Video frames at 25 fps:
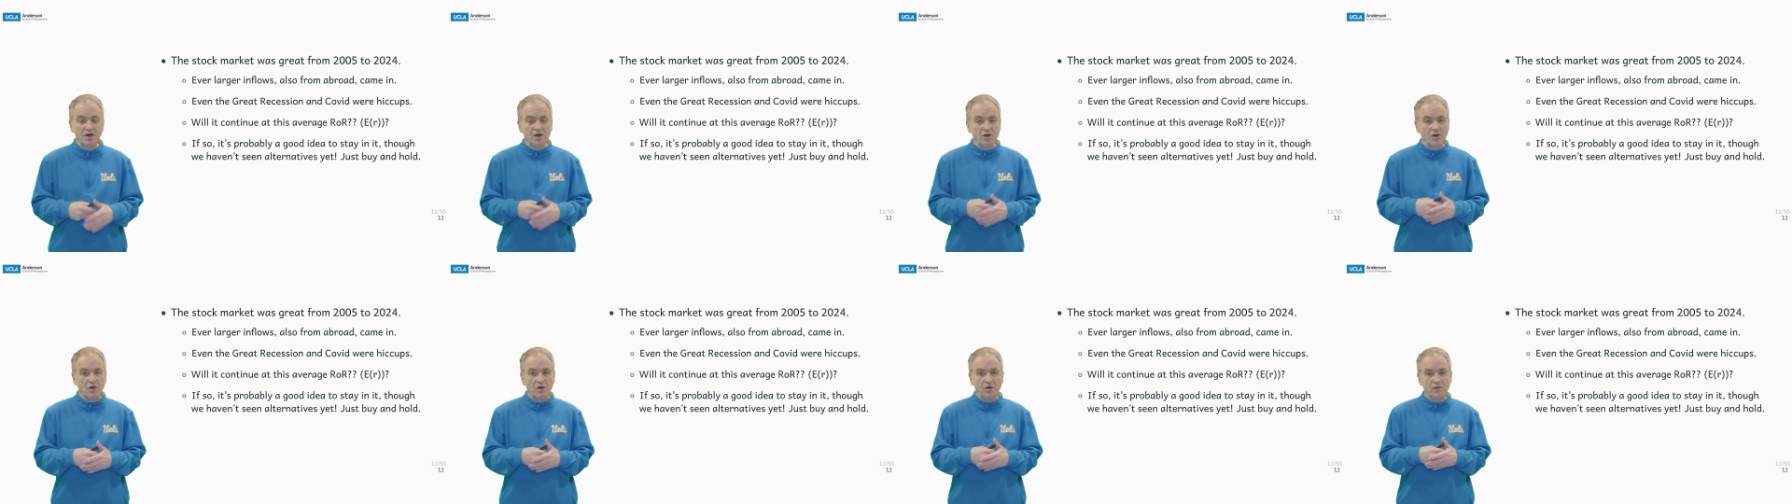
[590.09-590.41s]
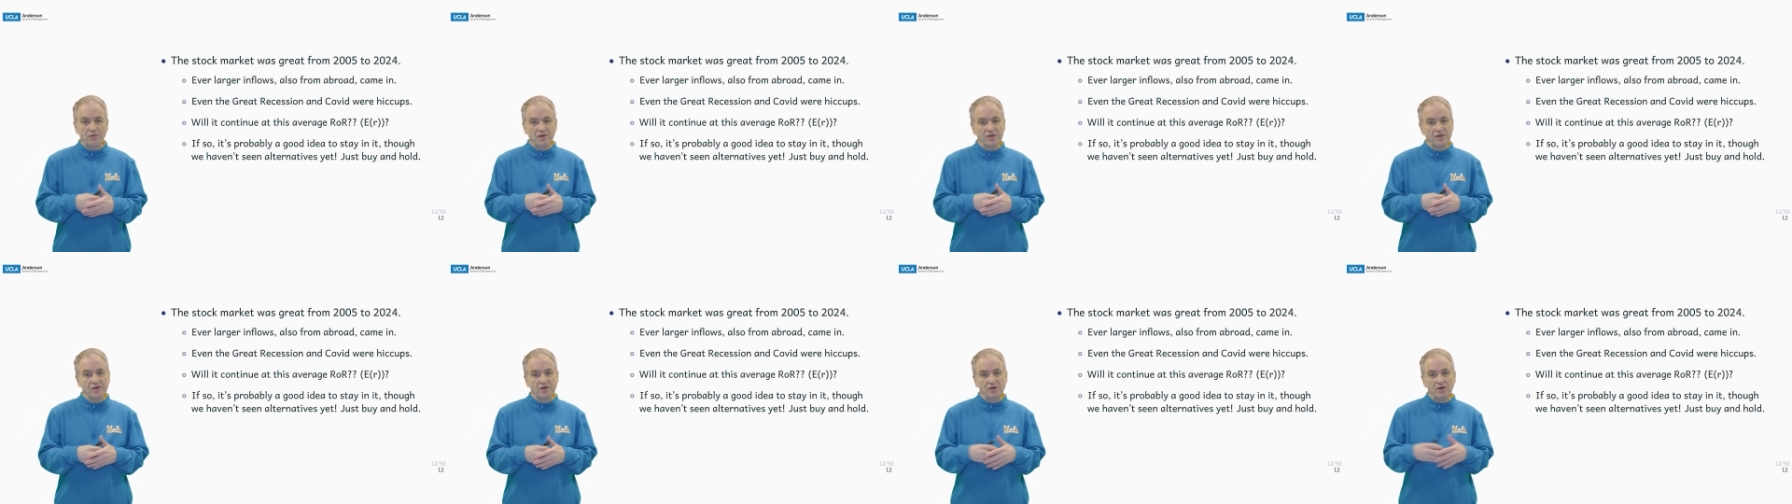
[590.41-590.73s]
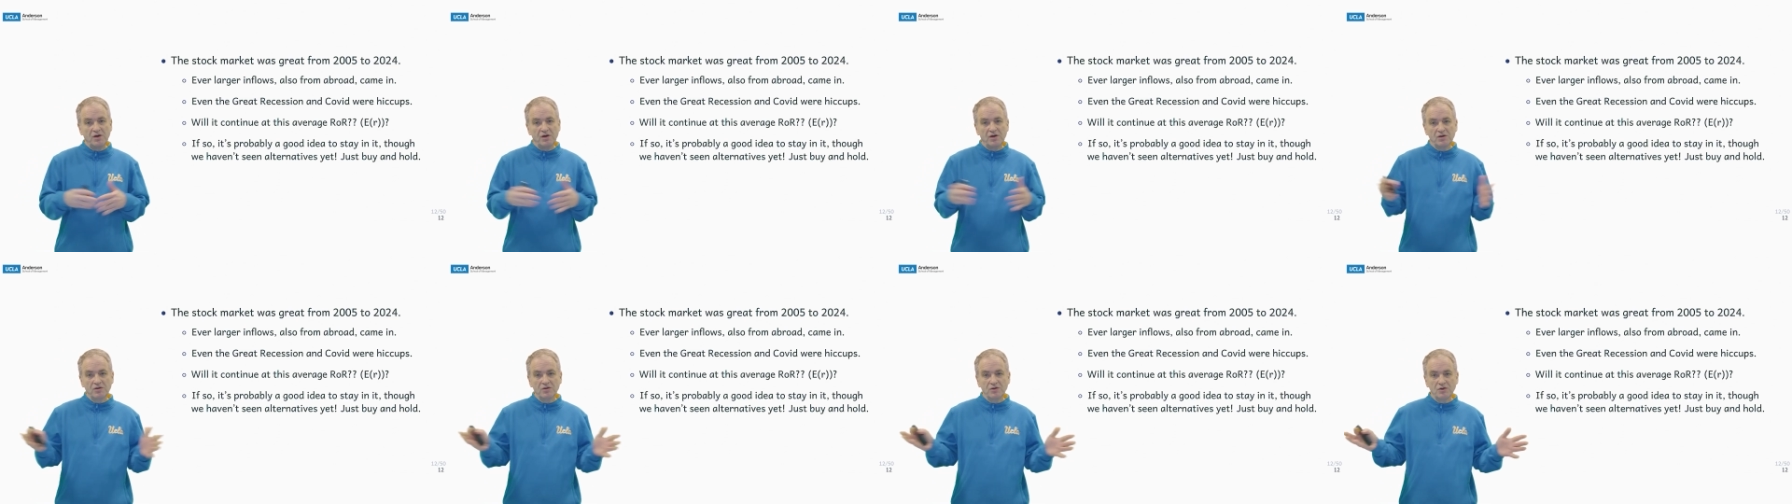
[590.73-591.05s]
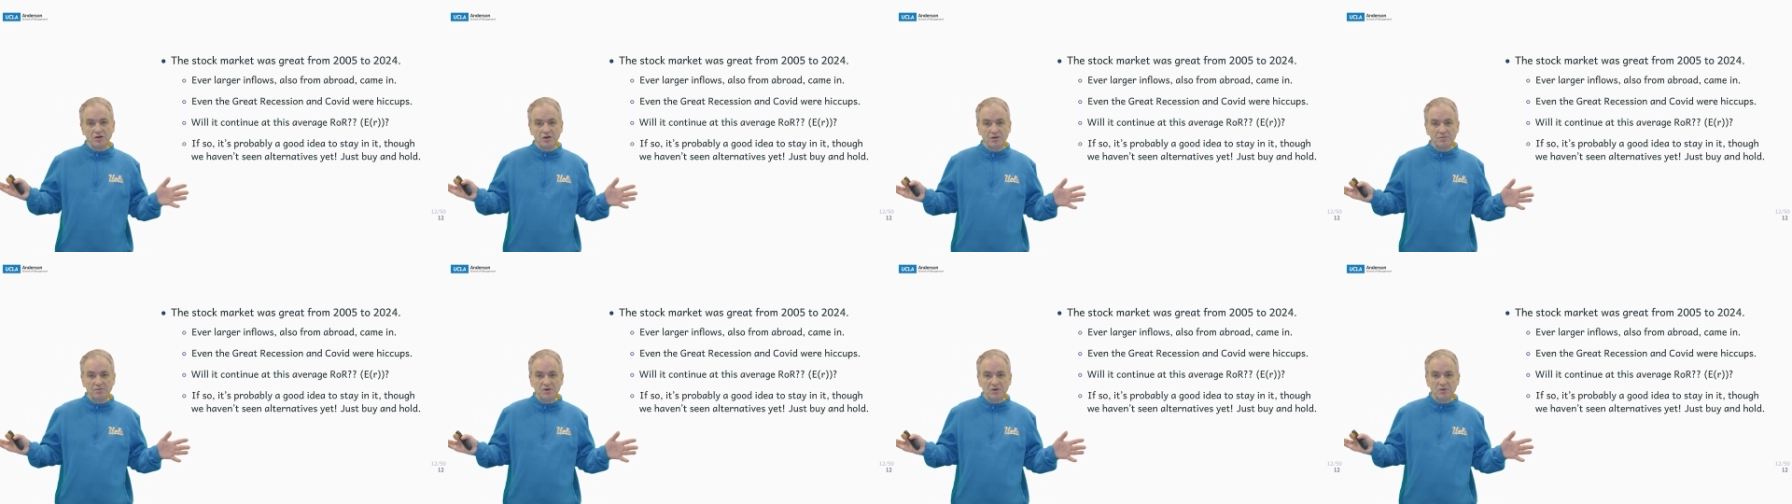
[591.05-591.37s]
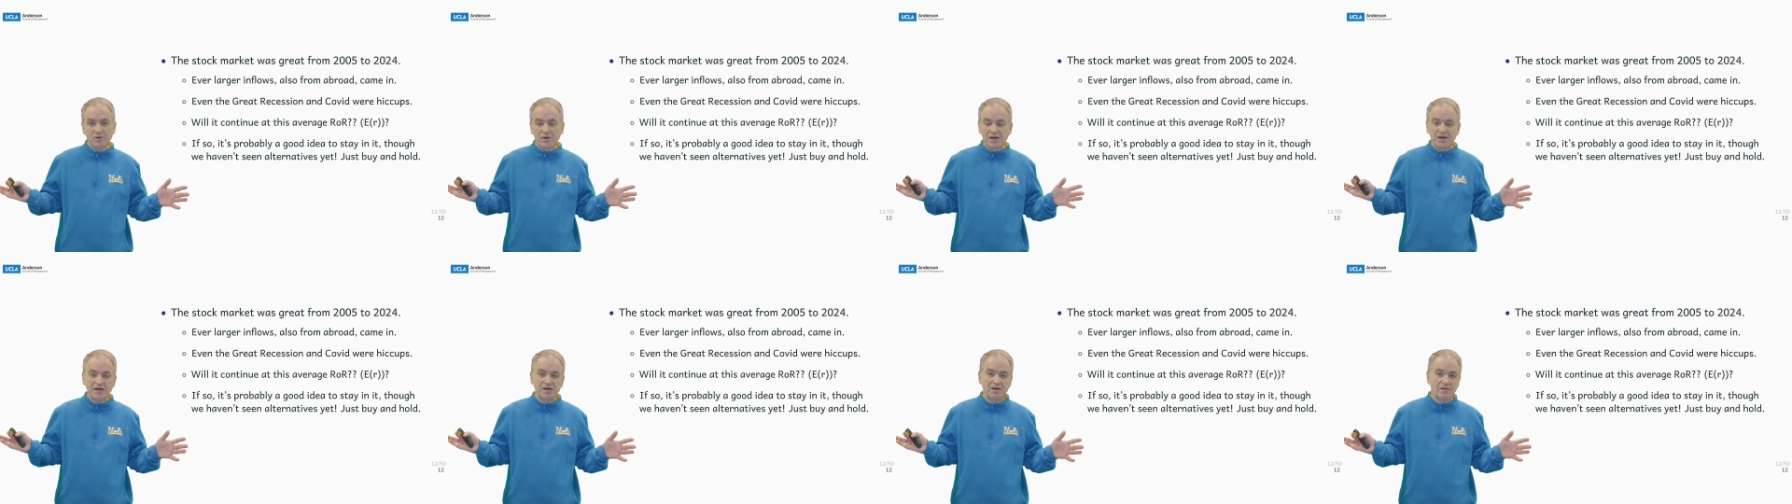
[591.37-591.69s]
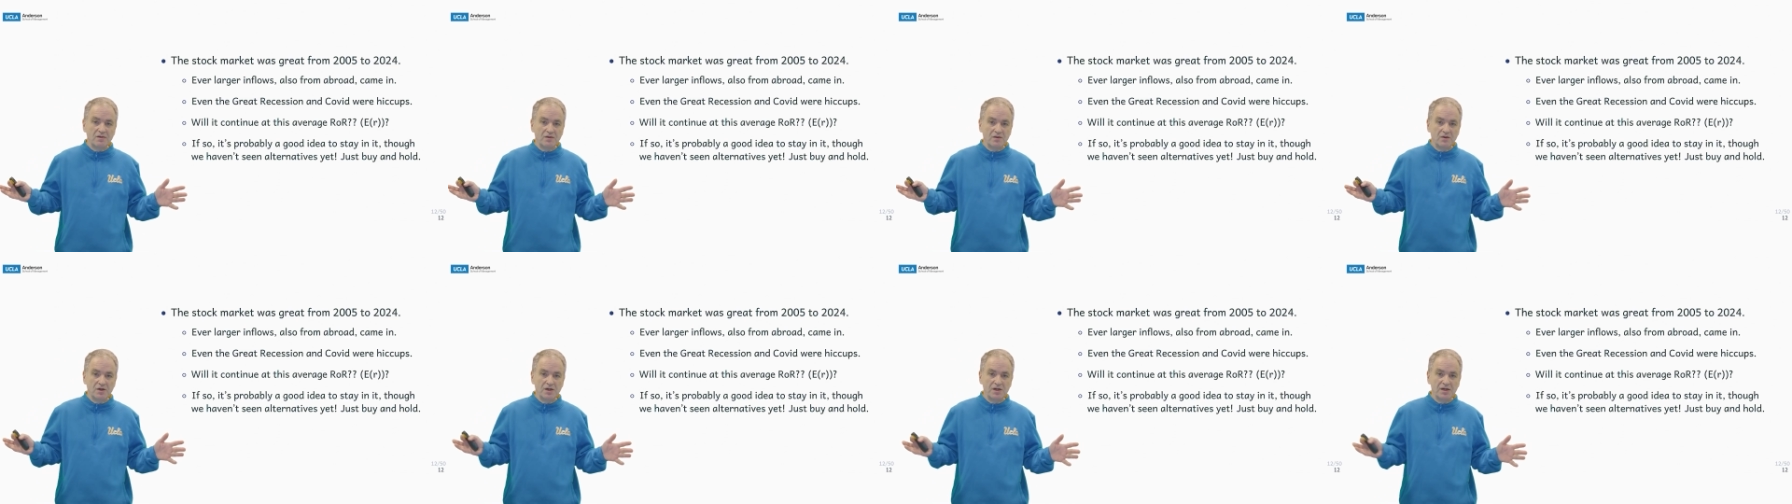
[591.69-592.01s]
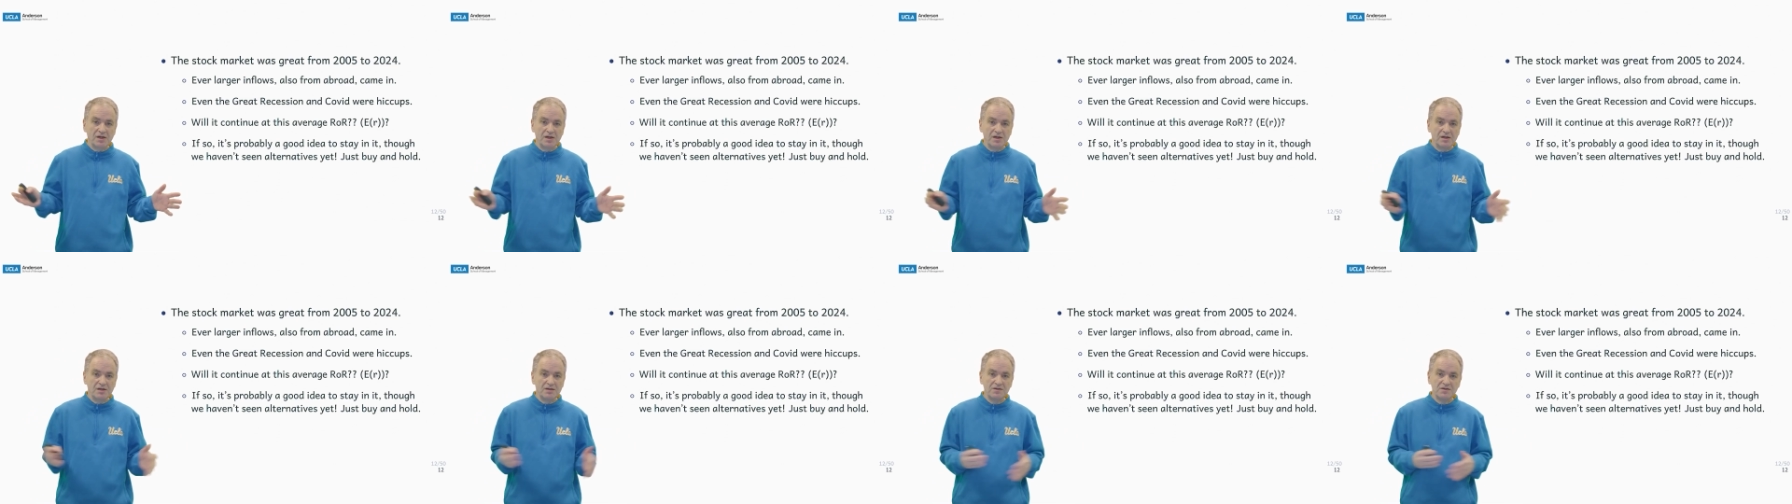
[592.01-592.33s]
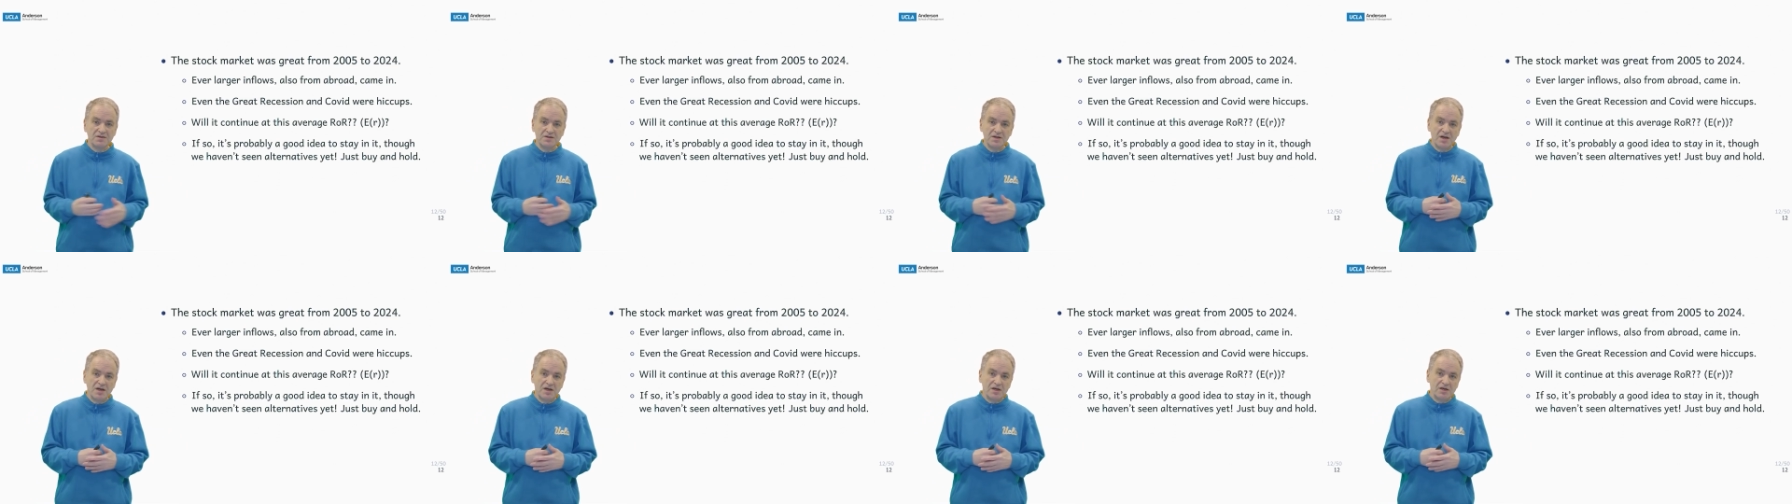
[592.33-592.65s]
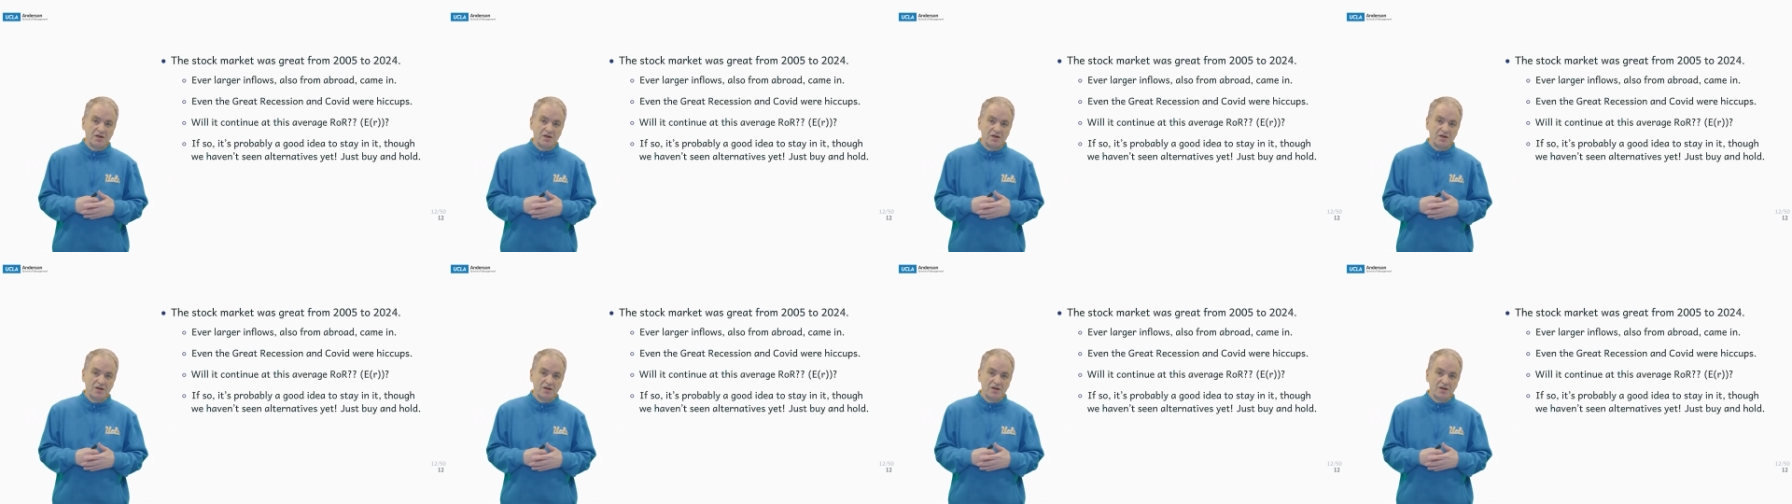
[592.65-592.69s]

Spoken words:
over the long term, 20, 30 years.